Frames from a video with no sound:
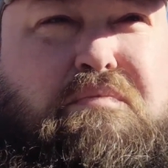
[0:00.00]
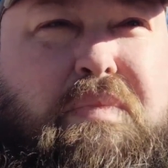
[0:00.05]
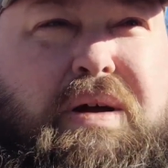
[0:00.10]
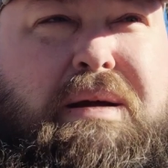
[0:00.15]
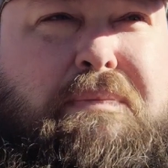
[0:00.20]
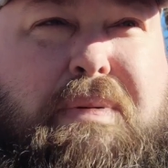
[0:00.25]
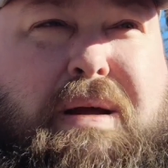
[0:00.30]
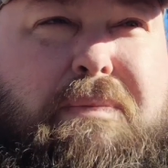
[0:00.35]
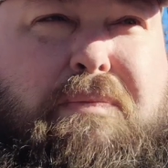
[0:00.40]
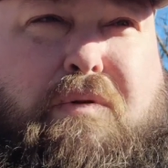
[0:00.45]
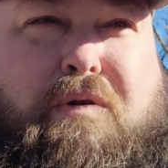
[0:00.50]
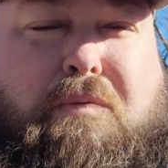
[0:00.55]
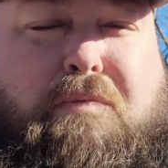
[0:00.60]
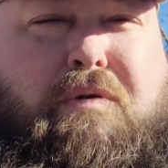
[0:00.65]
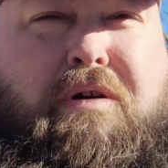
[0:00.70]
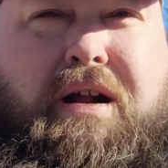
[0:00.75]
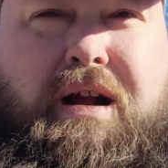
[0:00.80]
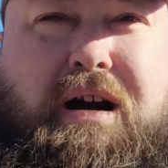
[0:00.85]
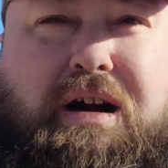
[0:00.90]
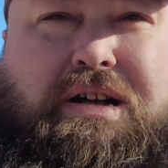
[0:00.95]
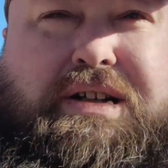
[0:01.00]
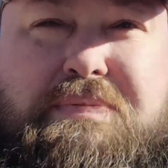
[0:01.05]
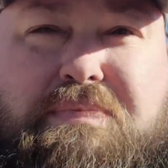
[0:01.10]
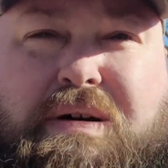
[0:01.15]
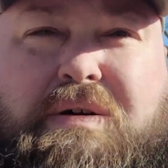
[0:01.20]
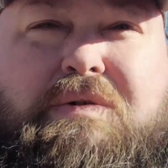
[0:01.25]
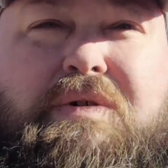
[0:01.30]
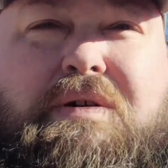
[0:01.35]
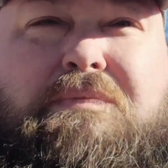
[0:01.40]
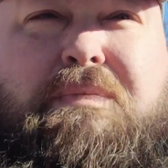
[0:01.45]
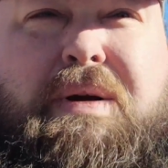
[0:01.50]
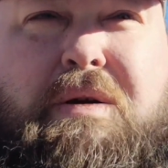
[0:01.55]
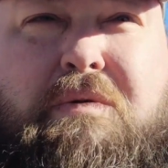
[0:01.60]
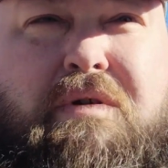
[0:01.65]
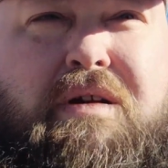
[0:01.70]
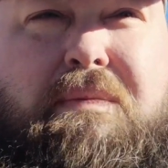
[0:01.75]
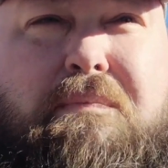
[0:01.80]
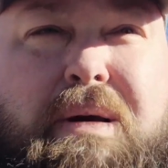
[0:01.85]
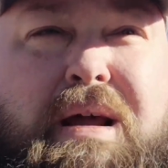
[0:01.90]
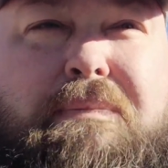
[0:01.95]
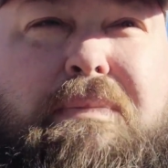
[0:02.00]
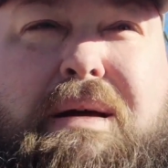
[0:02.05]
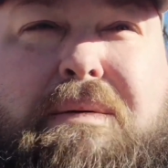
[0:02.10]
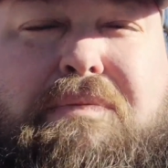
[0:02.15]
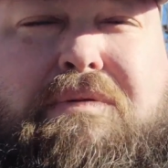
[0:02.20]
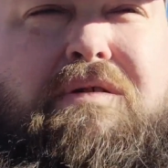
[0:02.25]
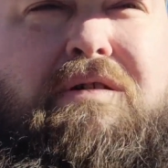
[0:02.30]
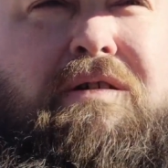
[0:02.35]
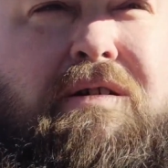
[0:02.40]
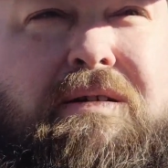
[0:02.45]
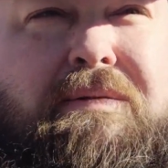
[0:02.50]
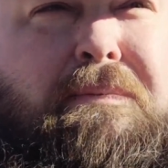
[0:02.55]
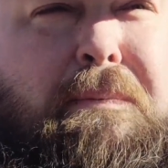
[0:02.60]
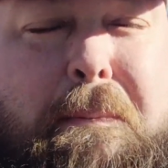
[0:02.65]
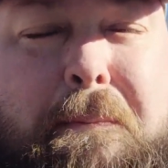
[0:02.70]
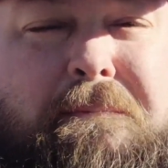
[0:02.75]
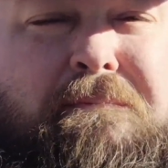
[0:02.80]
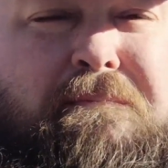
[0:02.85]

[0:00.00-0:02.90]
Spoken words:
Bee people are pretty awesome. I want to be where the bee people are.